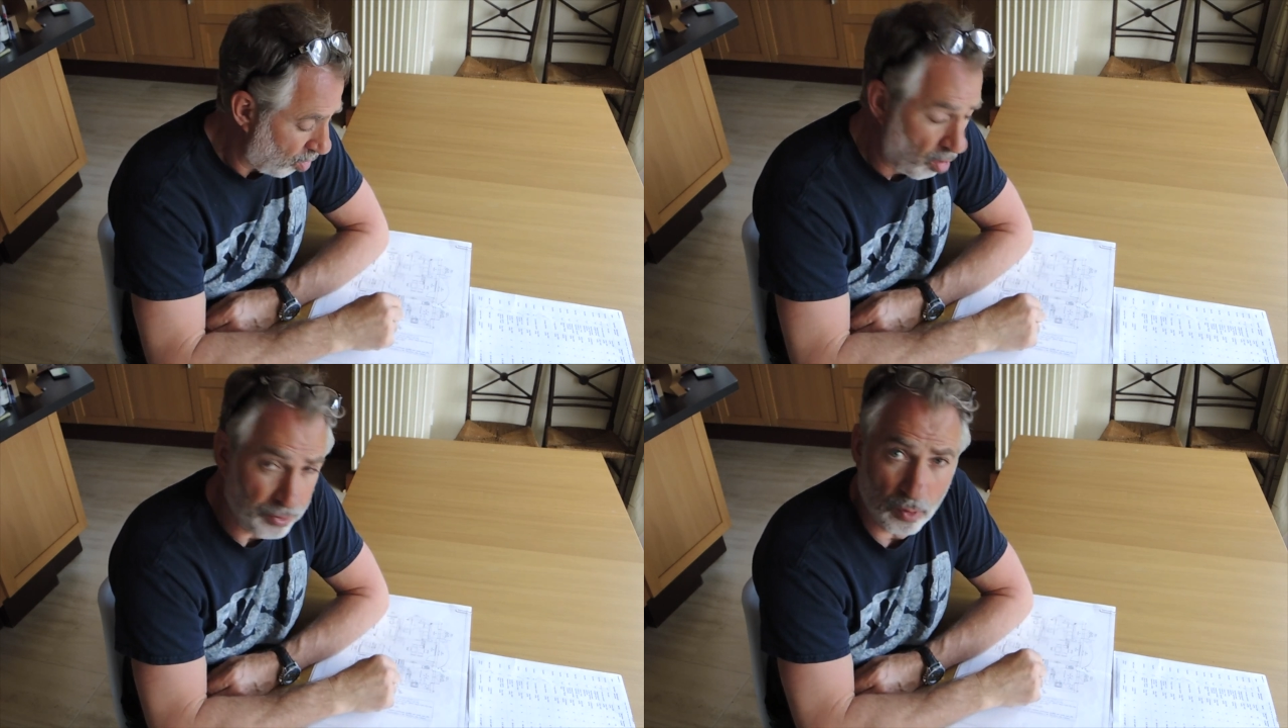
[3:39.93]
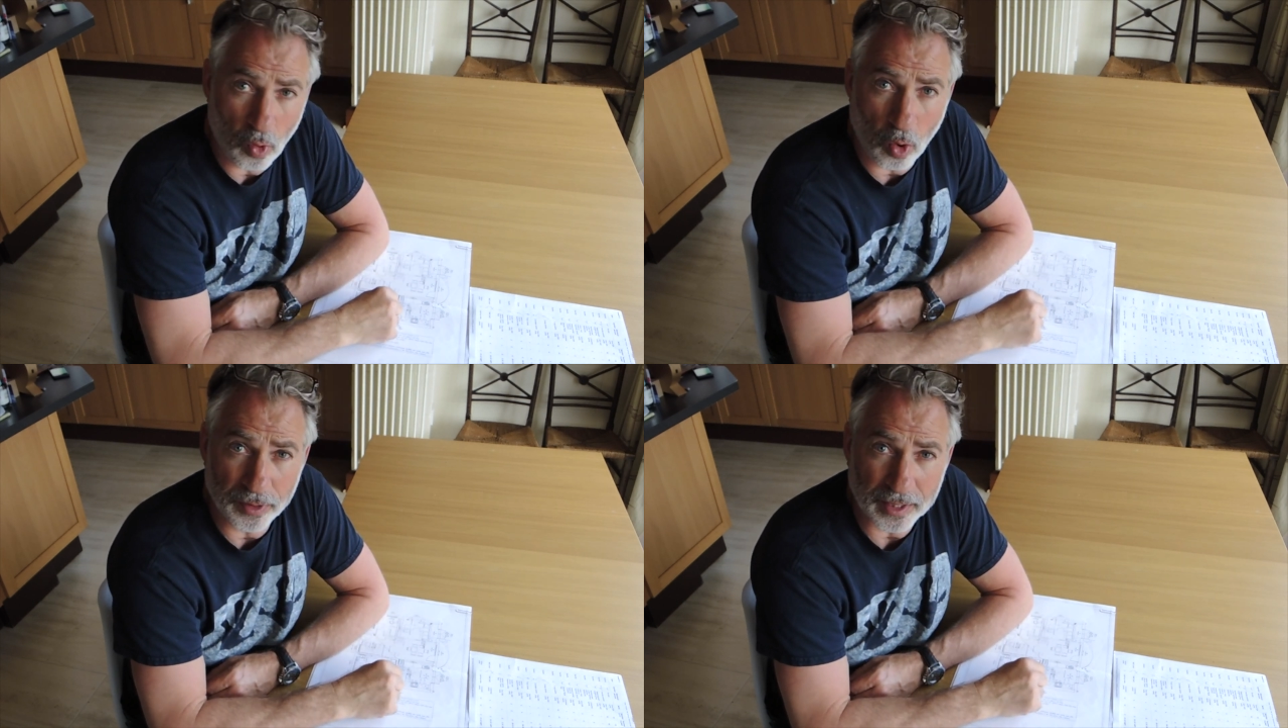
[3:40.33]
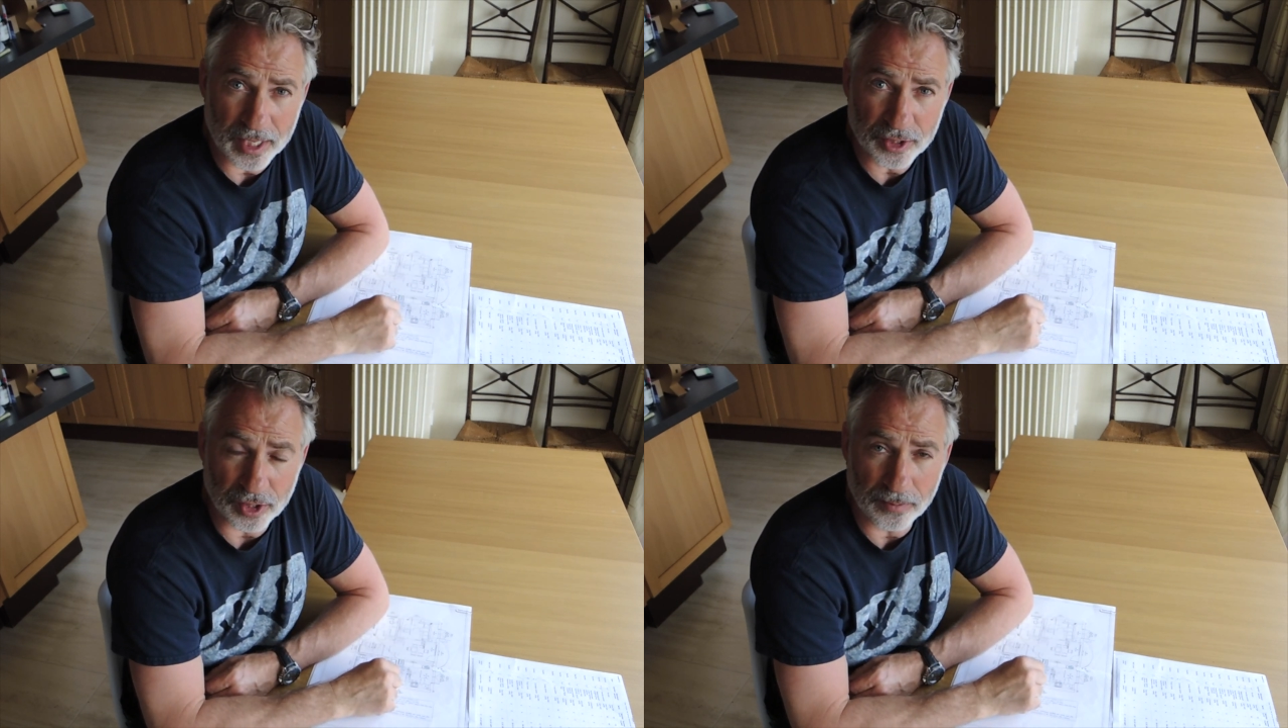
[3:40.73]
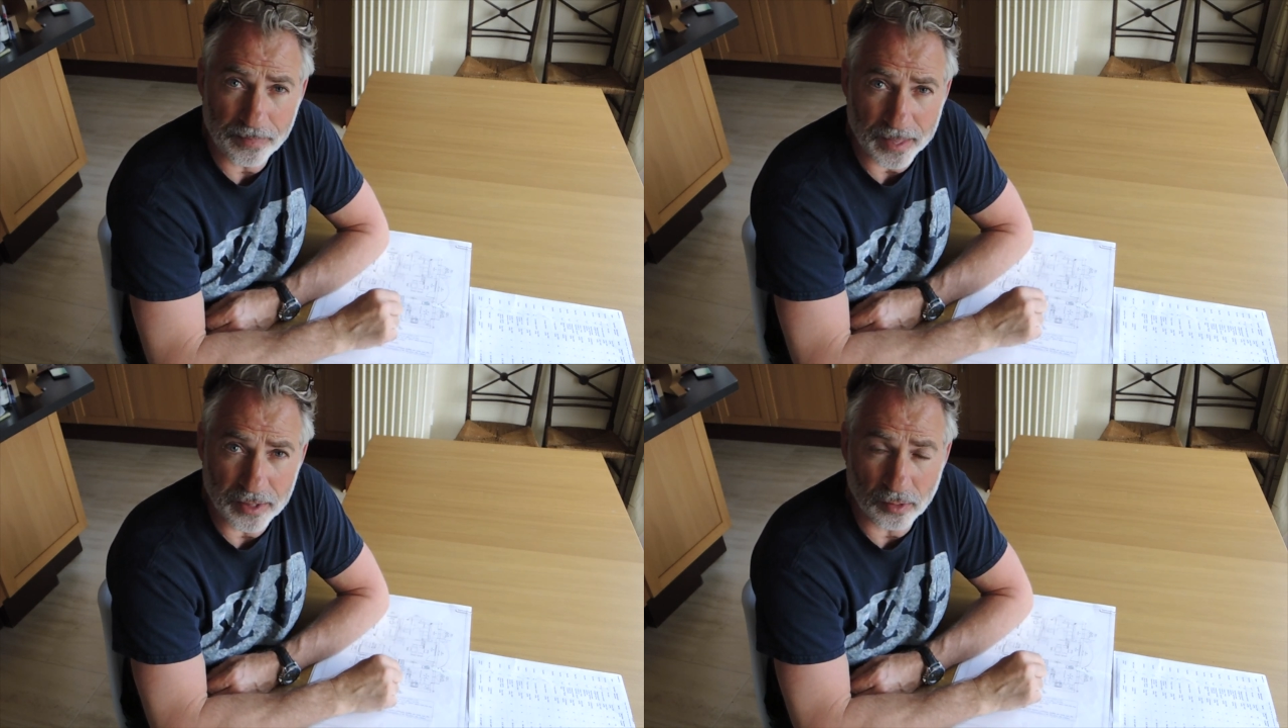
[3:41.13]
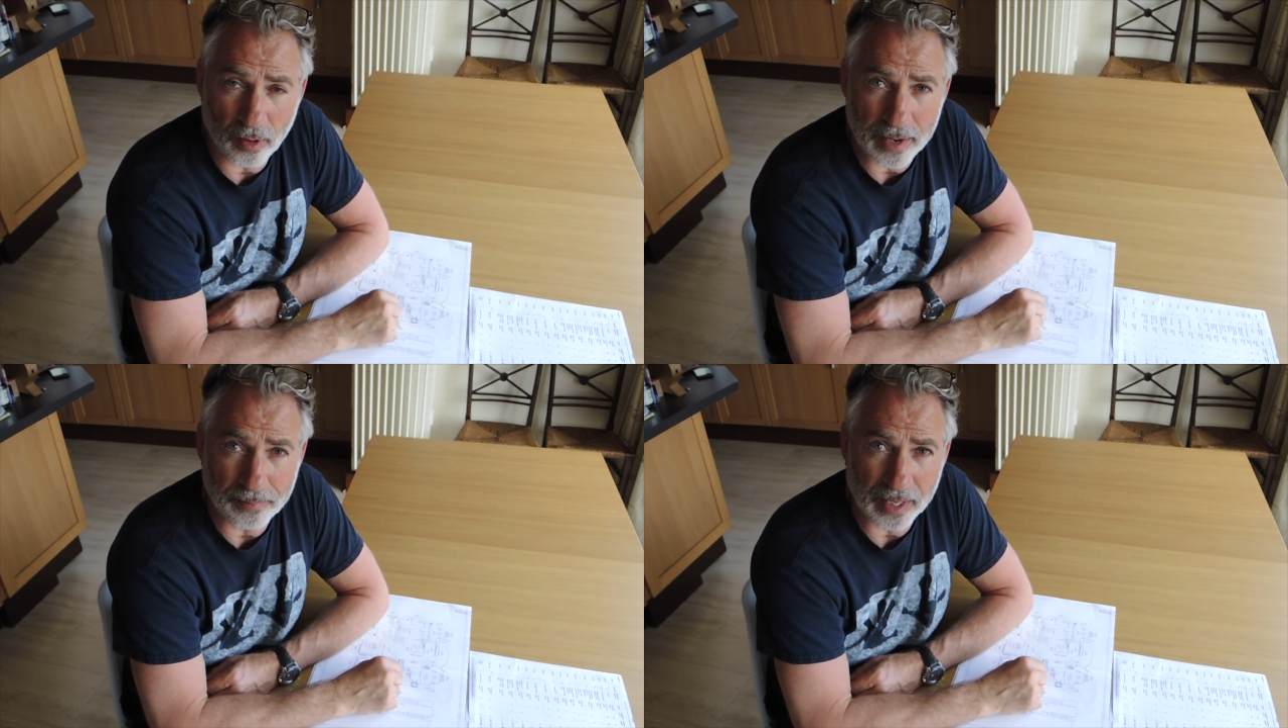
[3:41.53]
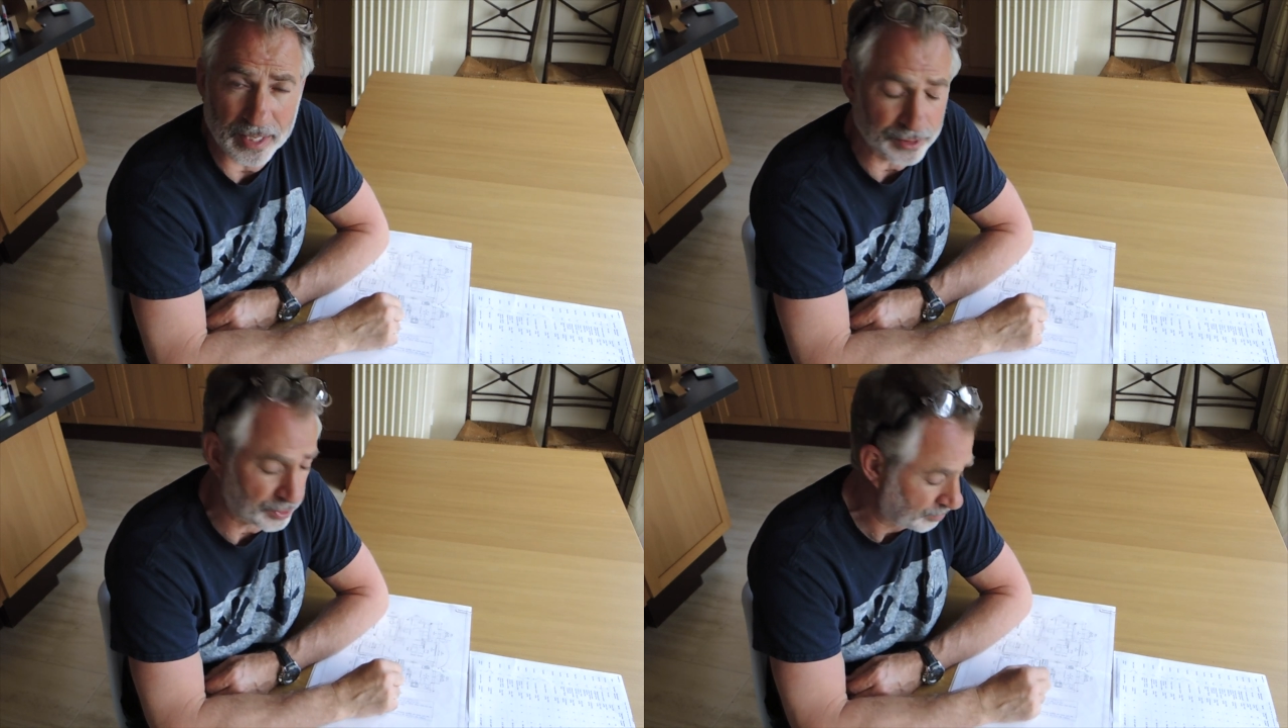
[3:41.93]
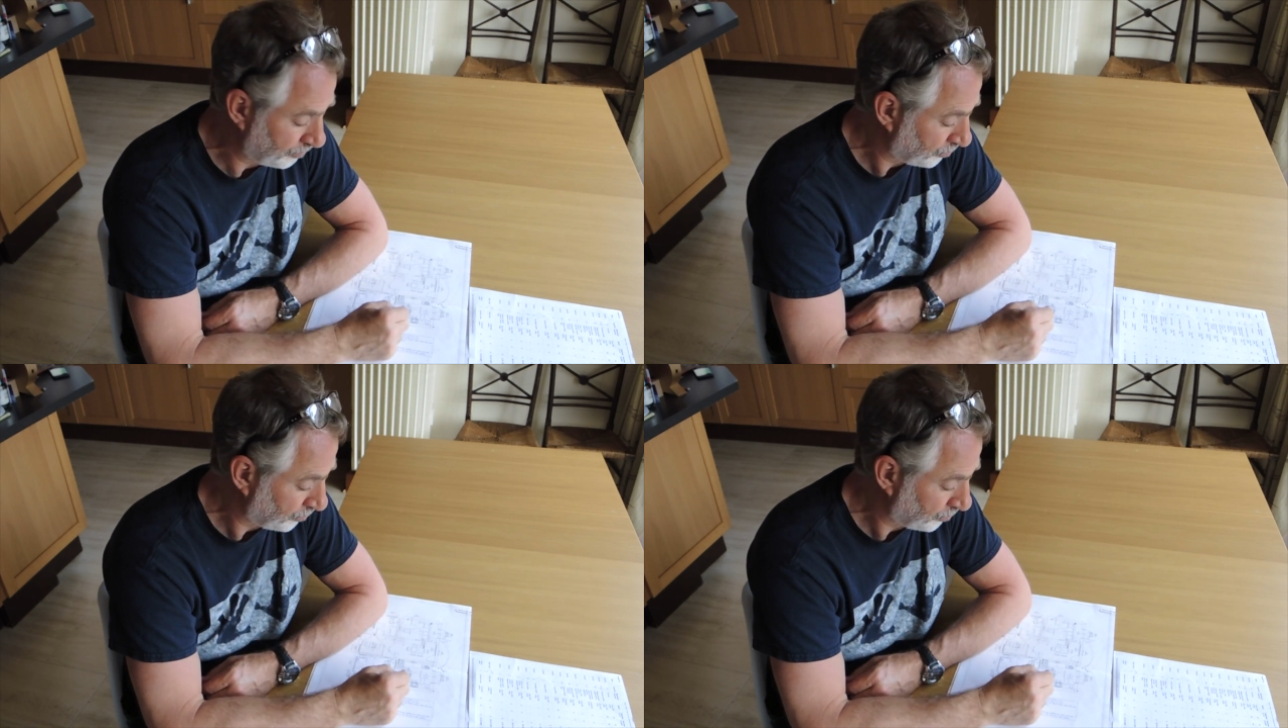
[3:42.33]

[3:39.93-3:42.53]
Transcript: on the wall in the kitchen in the right place.